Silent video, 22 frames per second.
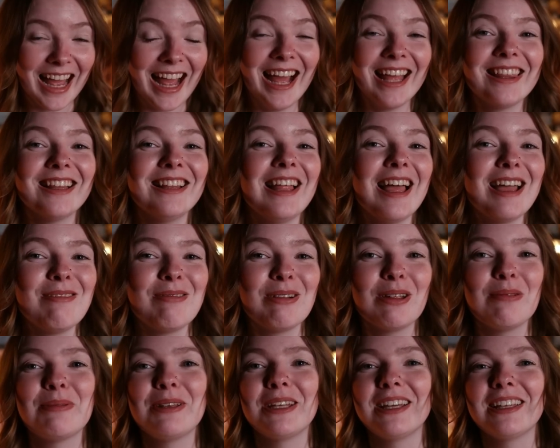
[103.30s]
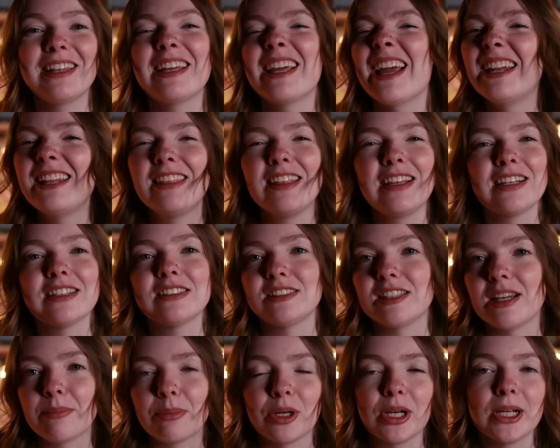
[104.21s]
and the light wheel being like anything
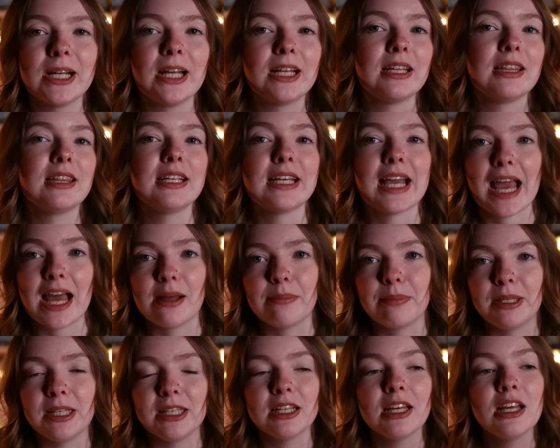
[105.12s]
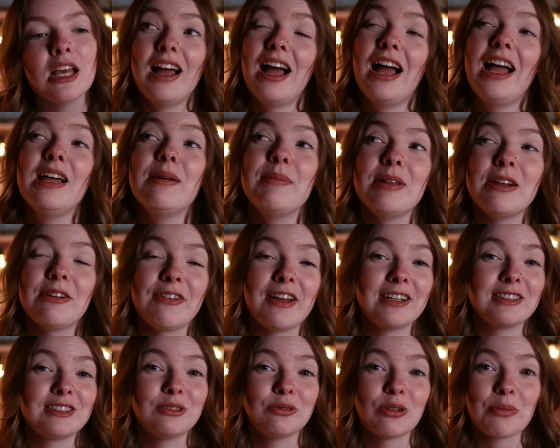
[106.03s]
contemporary, anything happy. I am in a
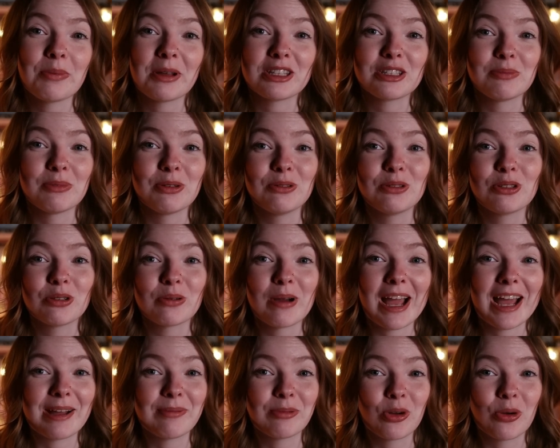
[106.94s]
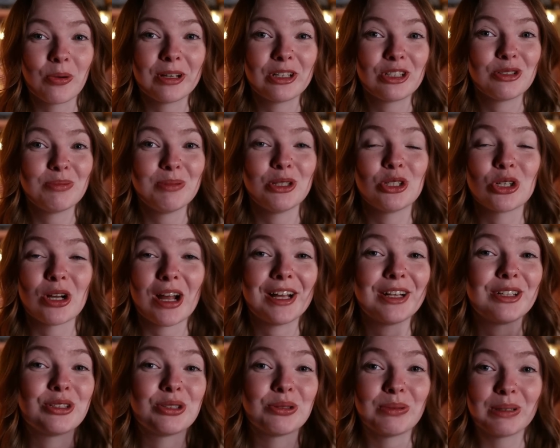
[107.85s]
fantasy romance mood, so I am going to be
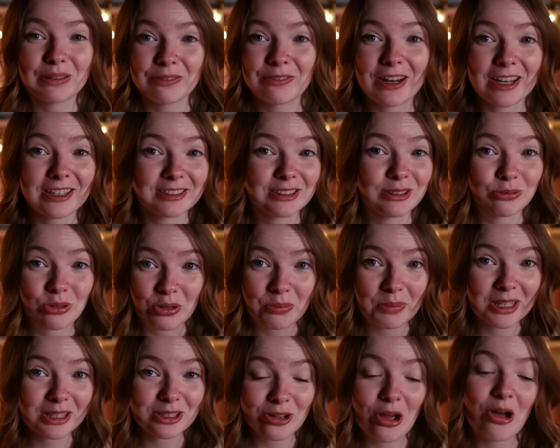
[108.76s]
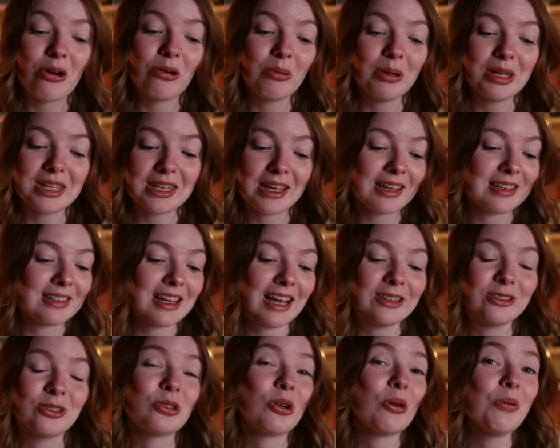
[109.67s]
trying to read fantasy romance all weekend.
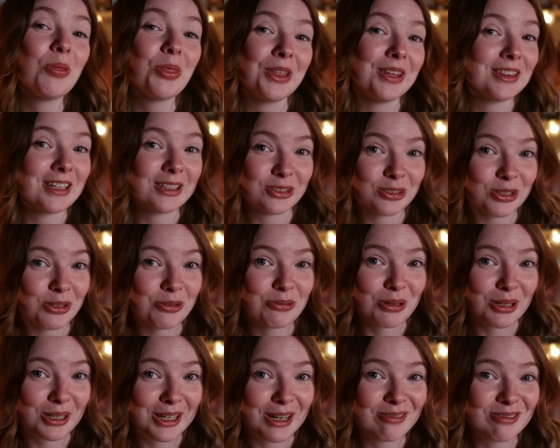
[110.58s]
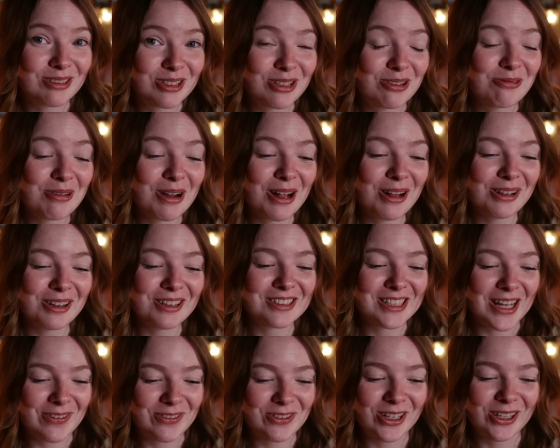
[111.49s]
I don't think that's gonna work out so well, because
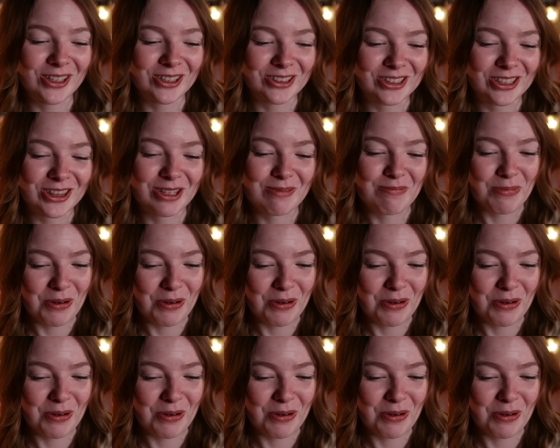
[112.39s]
after I looked at the